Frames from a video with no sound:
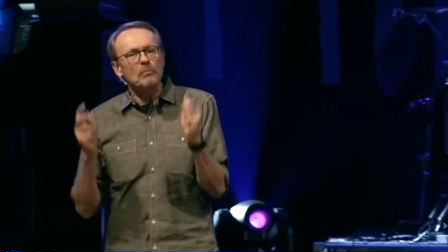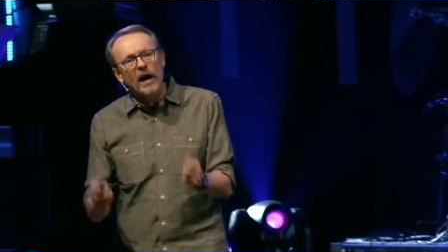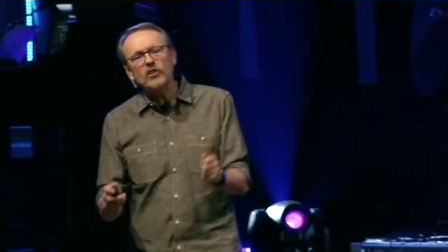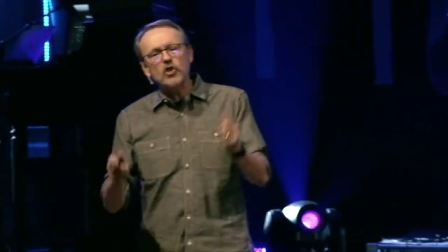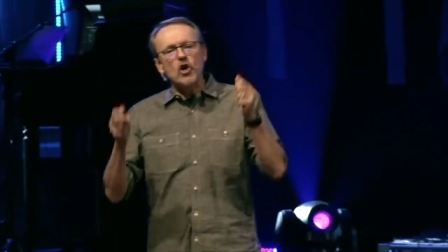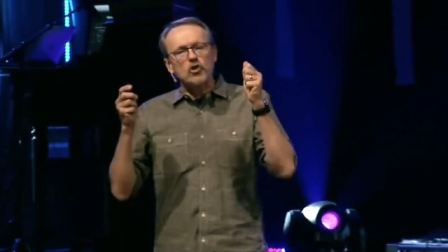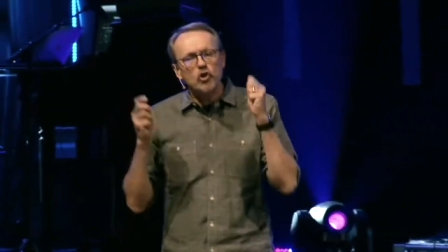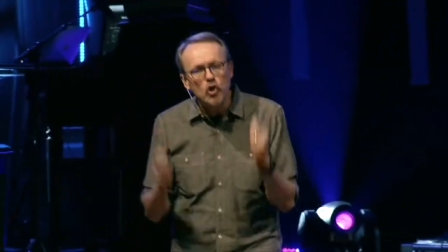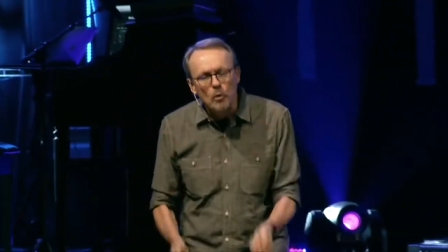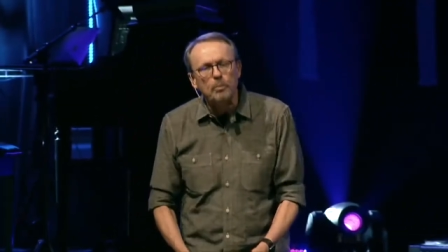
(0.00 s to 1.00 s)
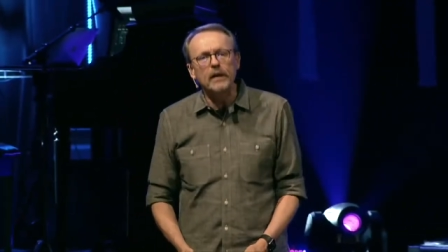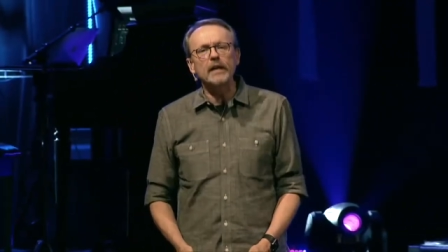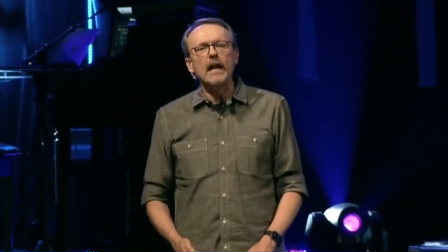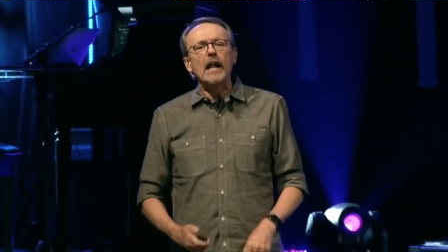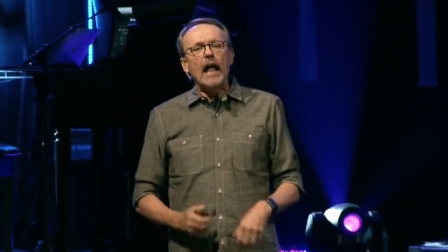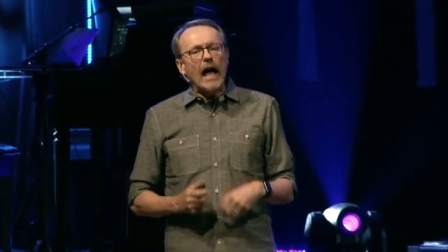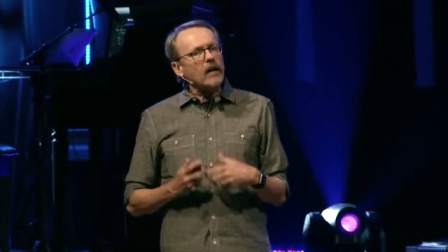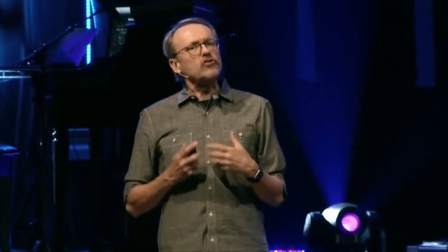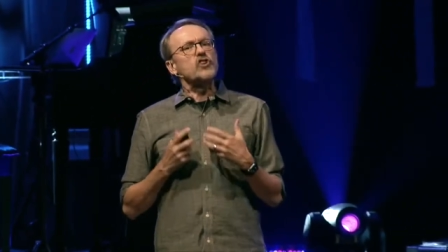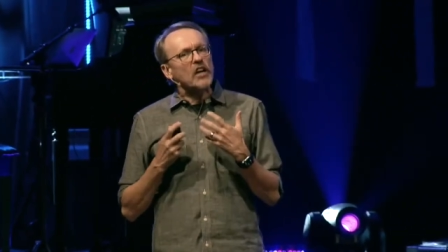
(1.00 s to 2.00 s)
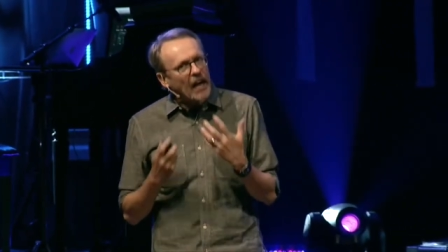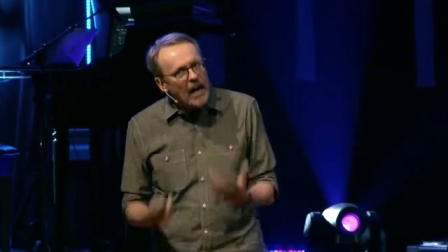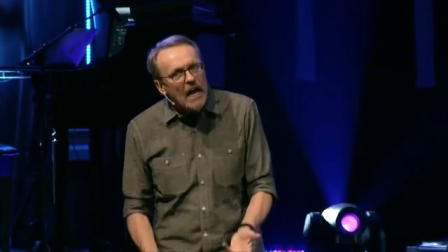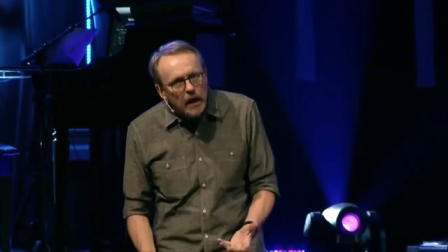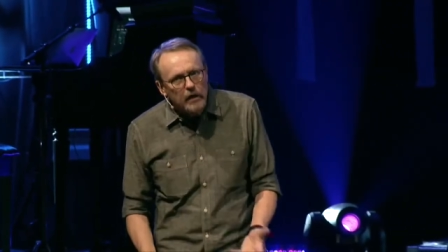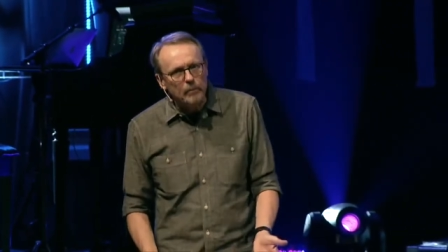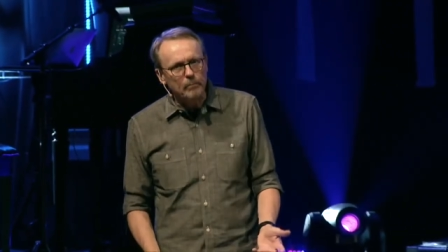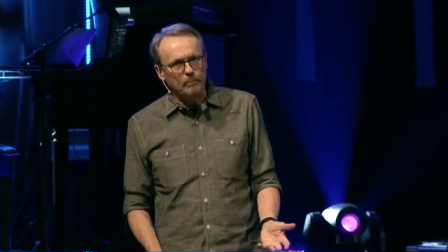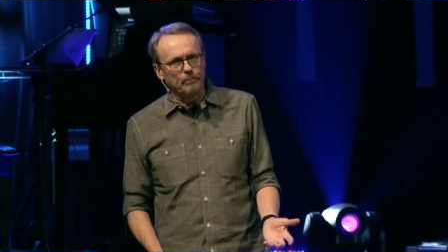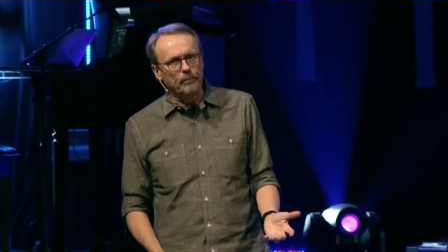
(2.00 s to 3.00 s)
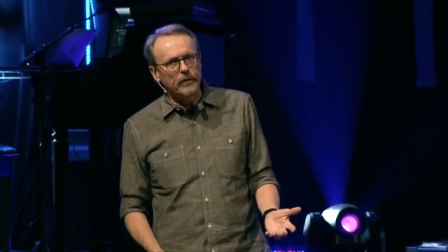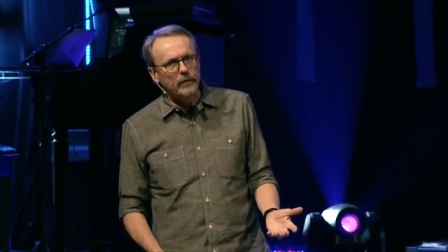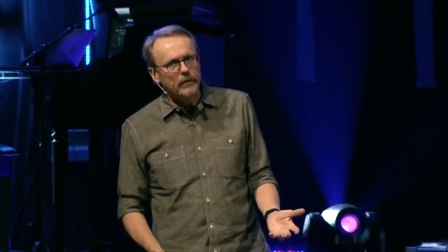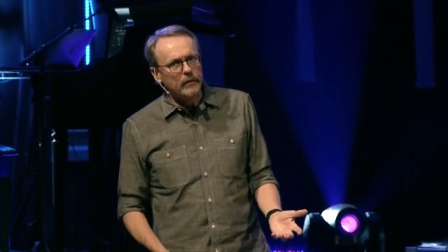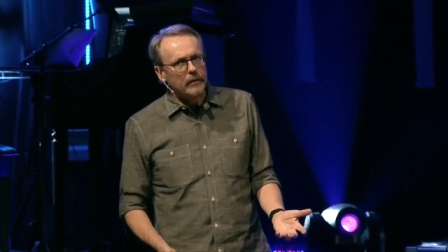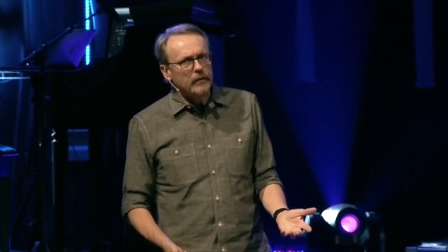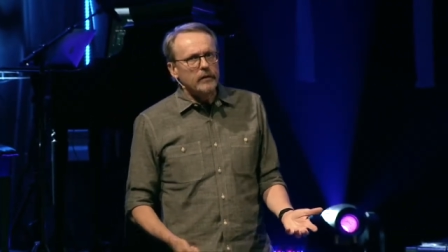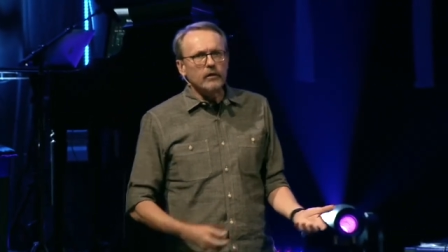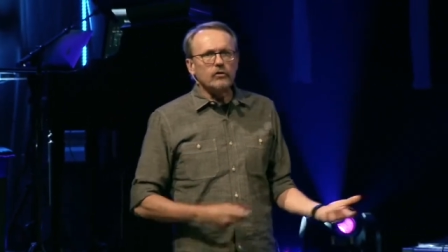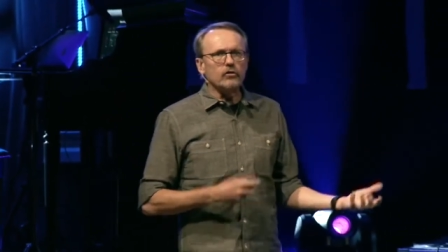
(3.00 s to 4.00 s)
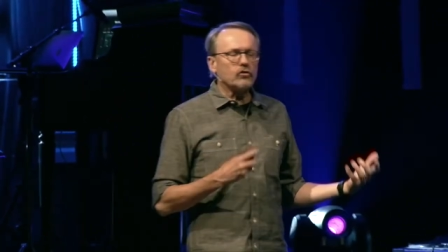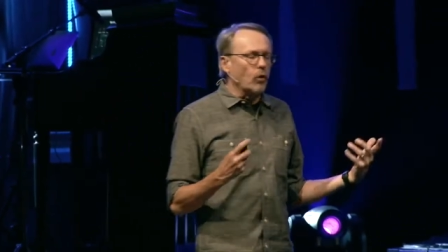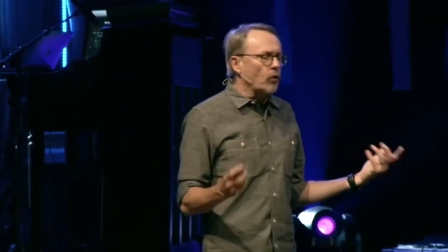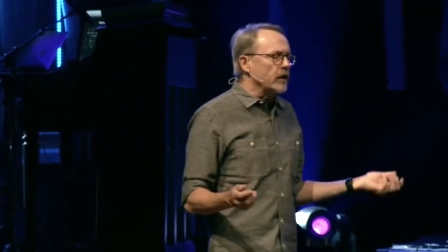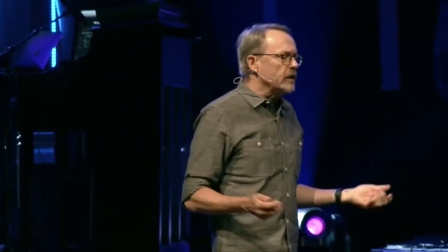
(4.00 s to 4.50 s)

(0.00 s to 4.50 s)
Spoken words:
much stupid as you can? There's a story